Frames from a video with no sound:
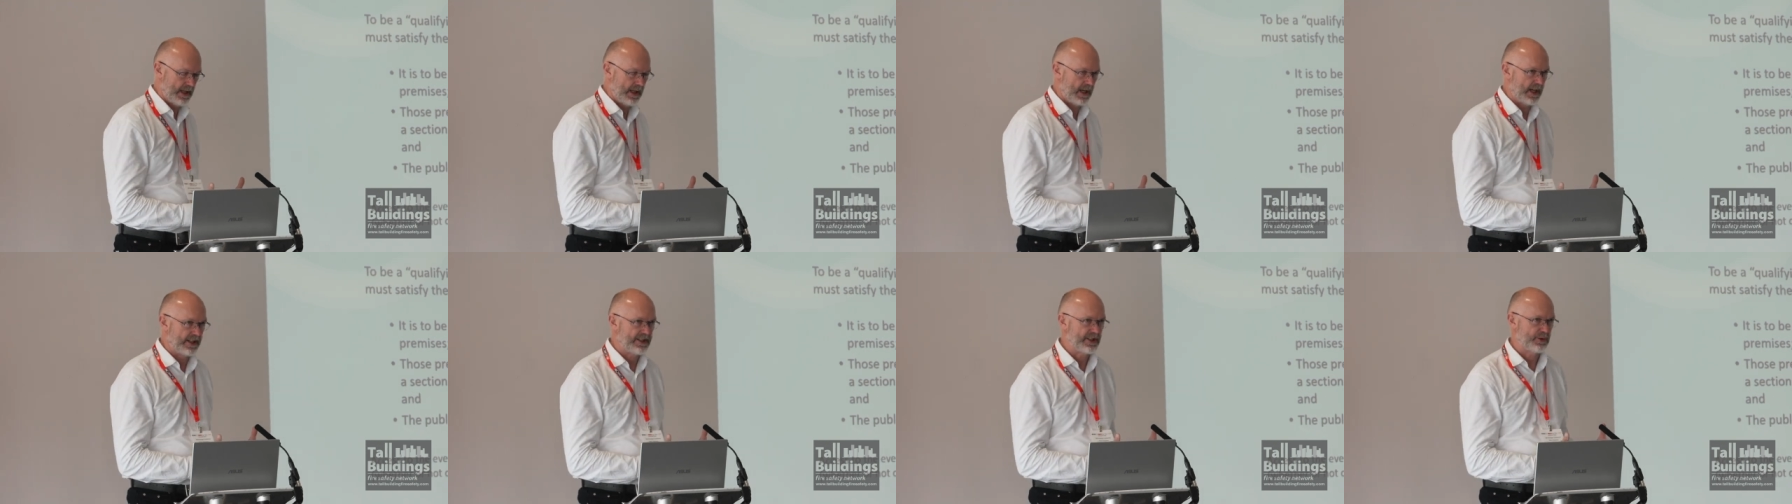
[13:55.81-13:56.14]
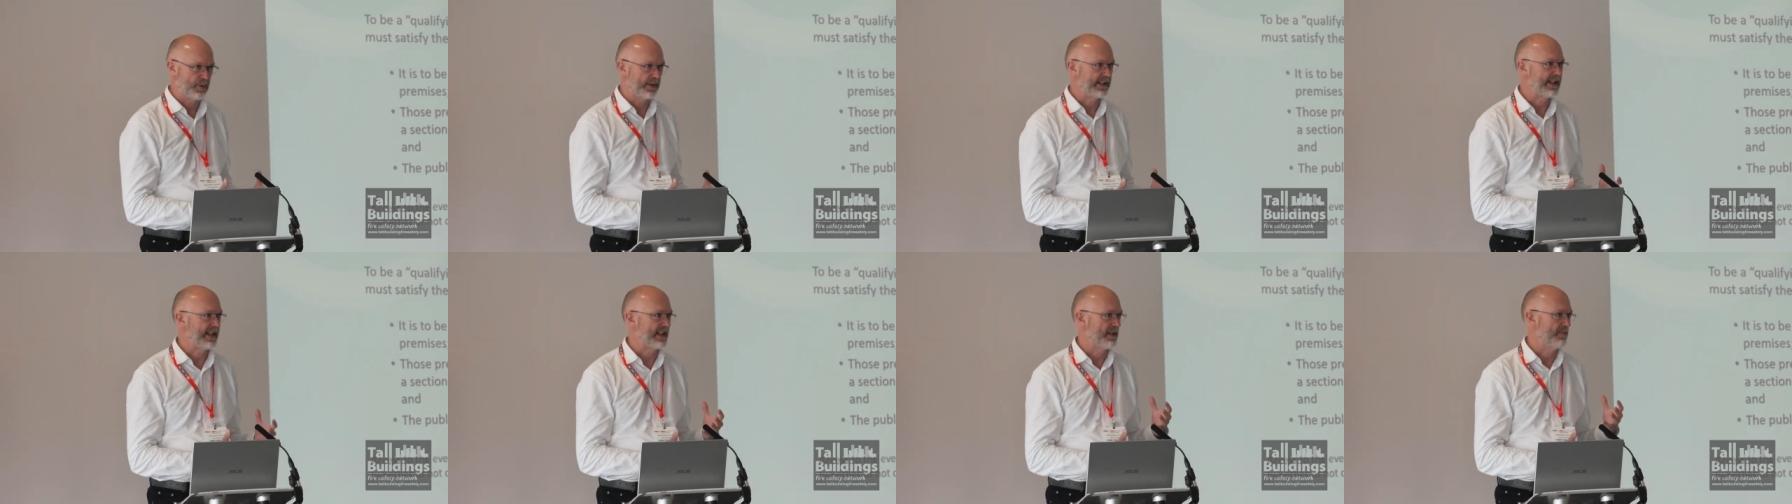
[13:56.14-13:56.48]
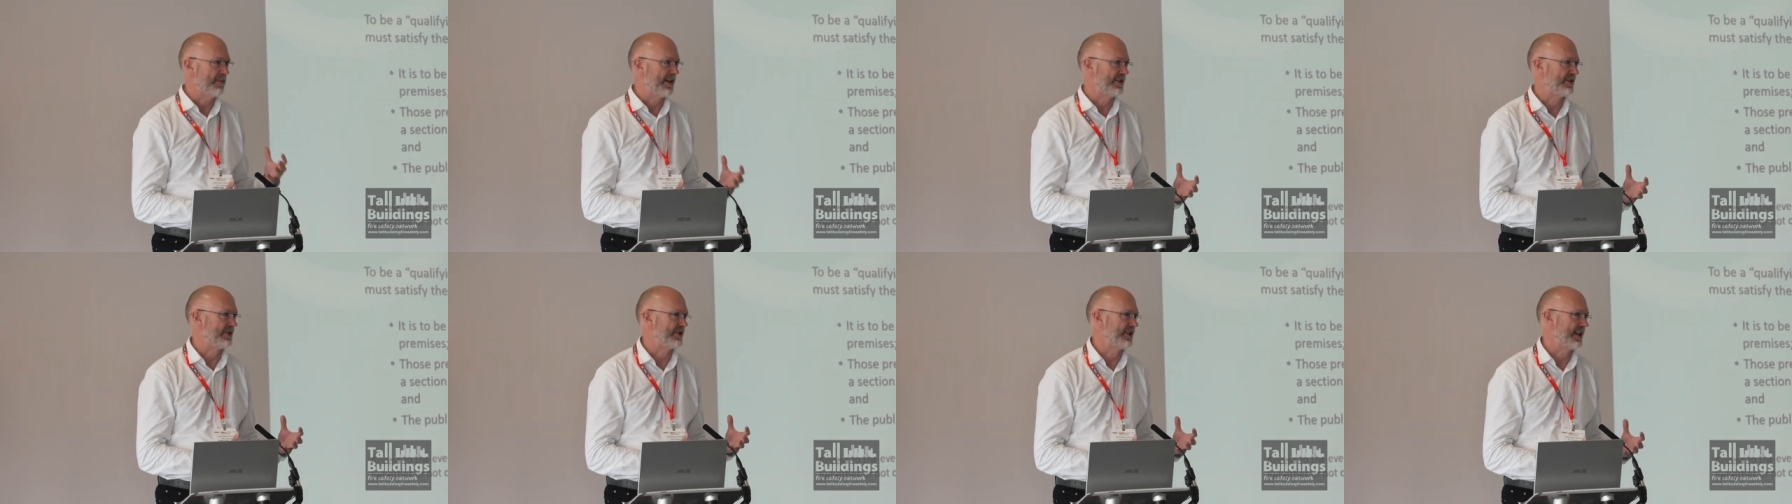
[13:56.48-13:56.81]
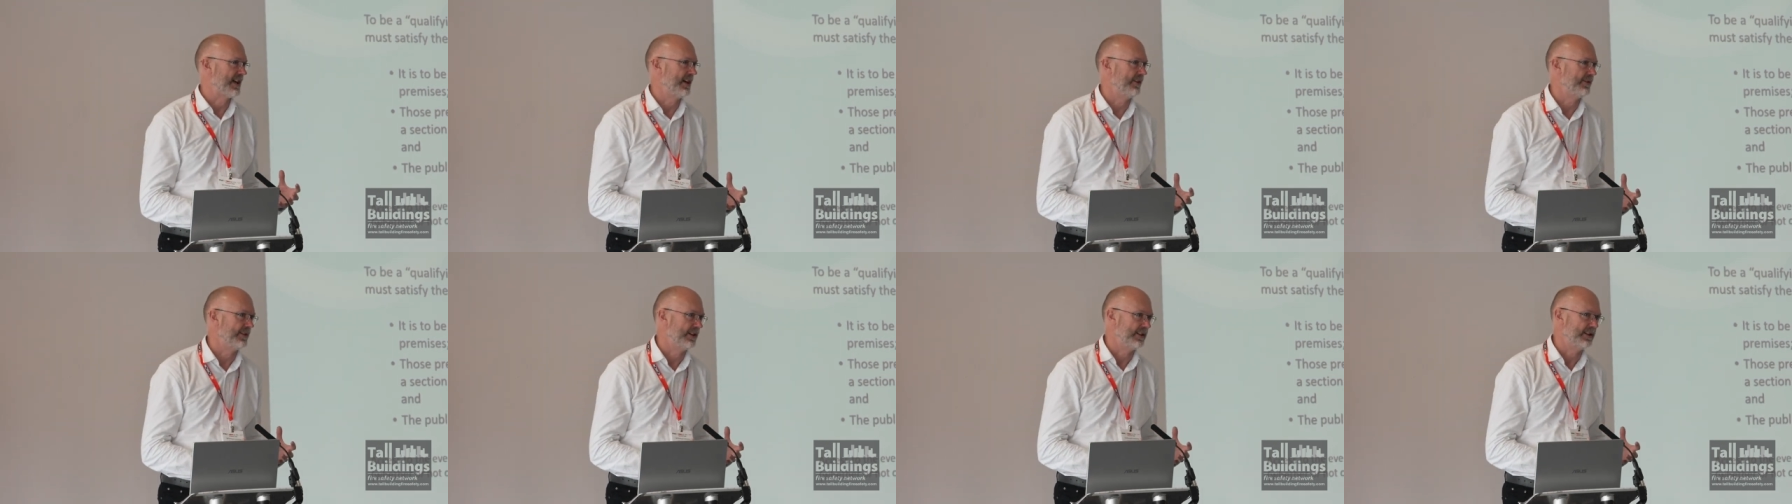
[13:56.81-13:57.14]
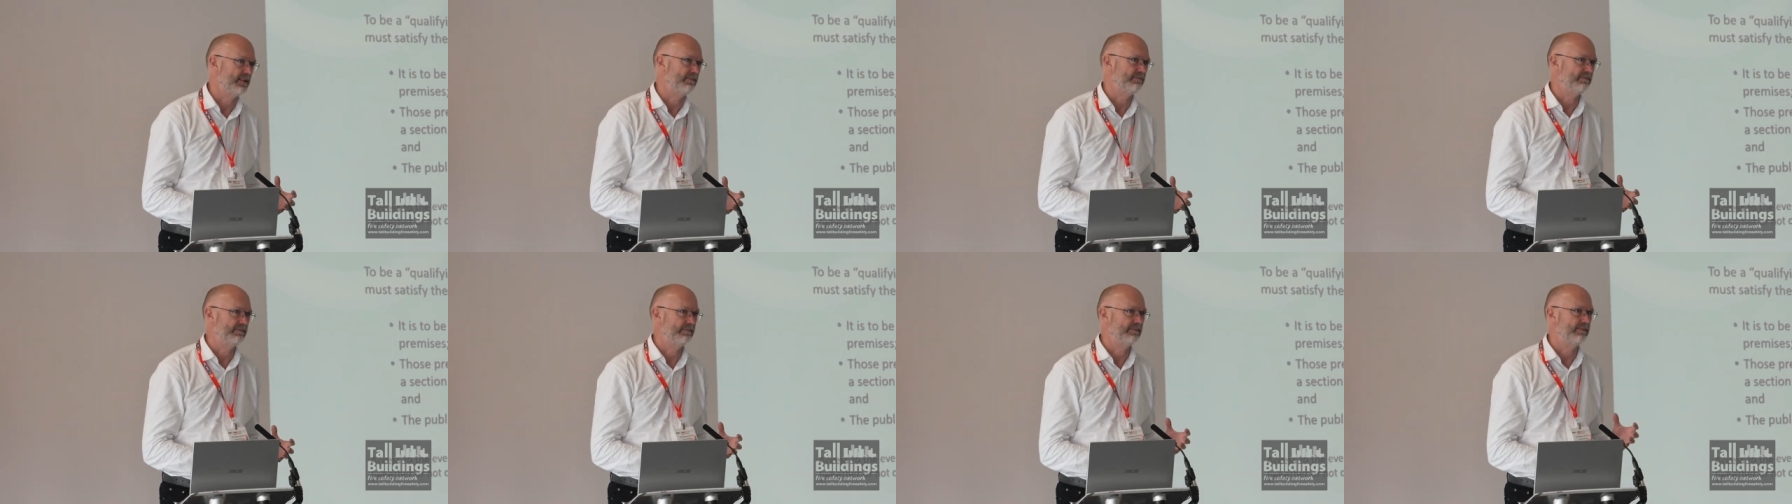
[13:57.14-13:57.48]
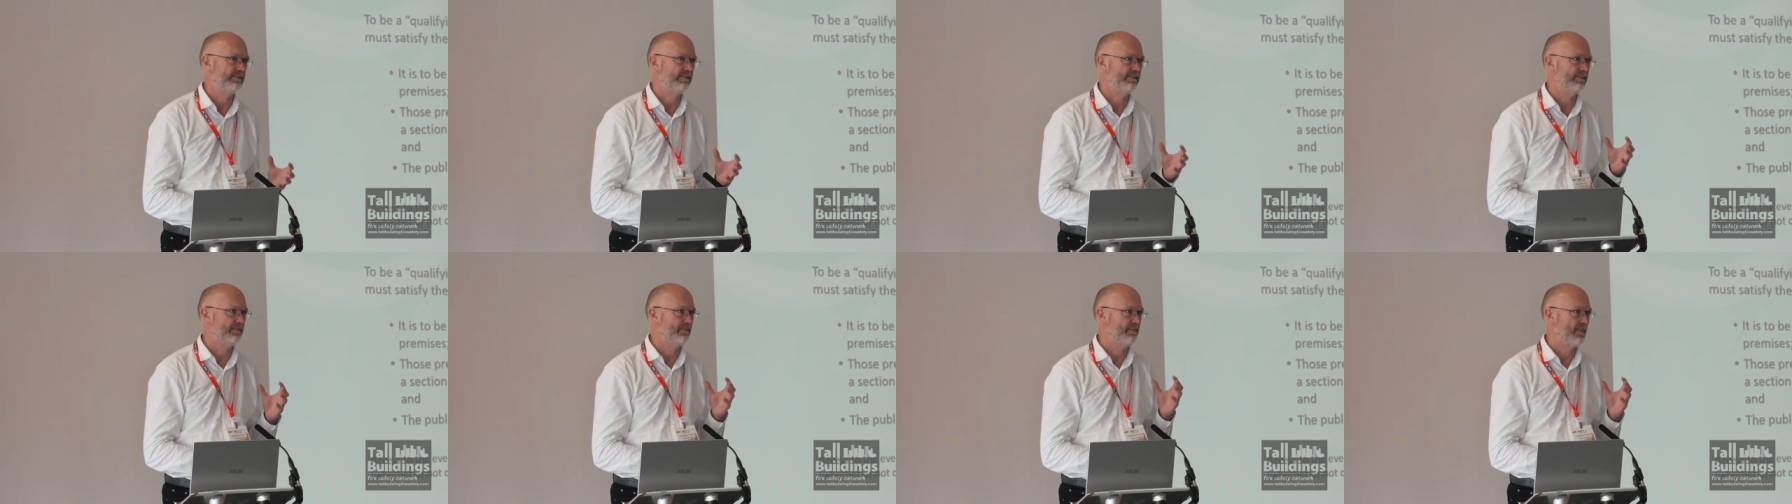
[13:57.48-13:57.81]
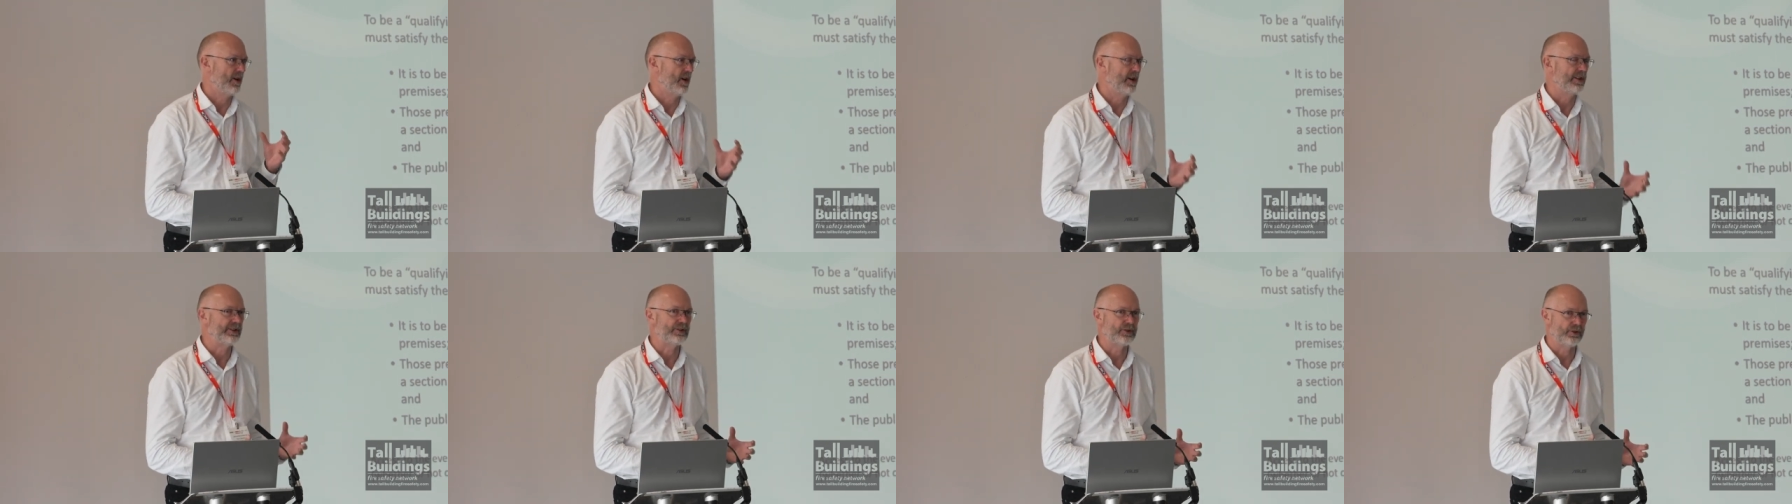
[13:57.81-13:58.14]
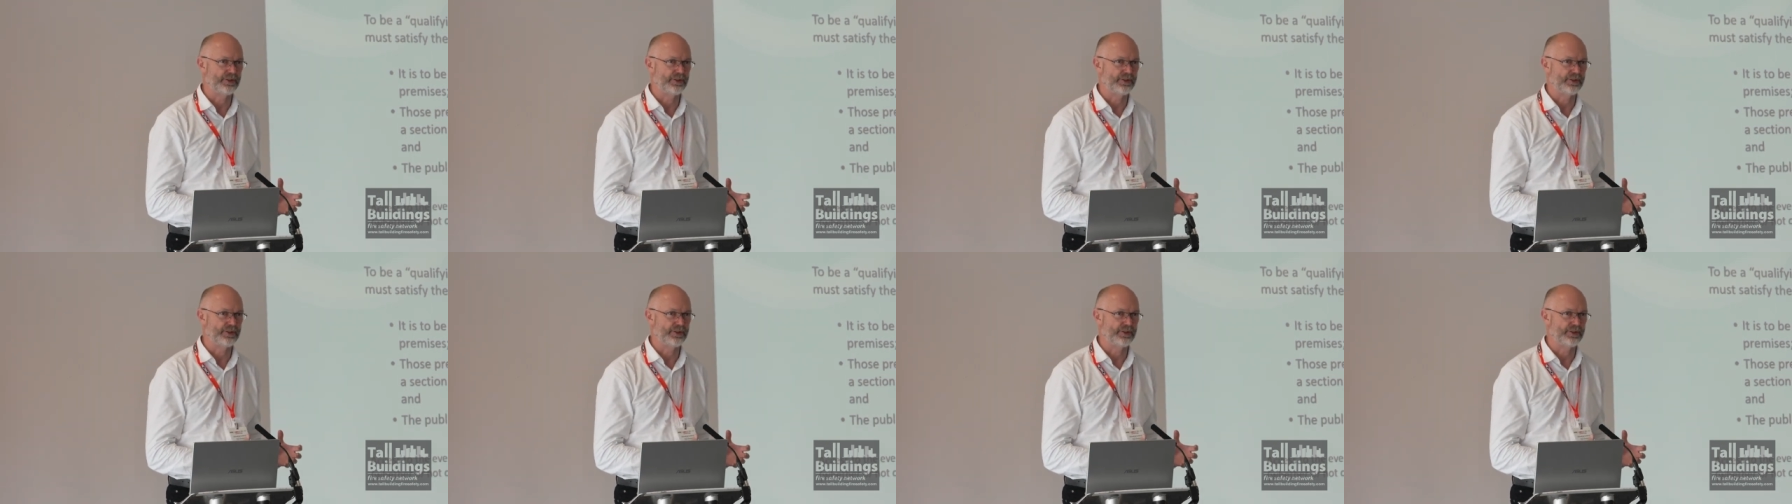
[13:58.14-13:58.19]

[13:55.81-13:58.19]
I just want to get the message out there that Martyn's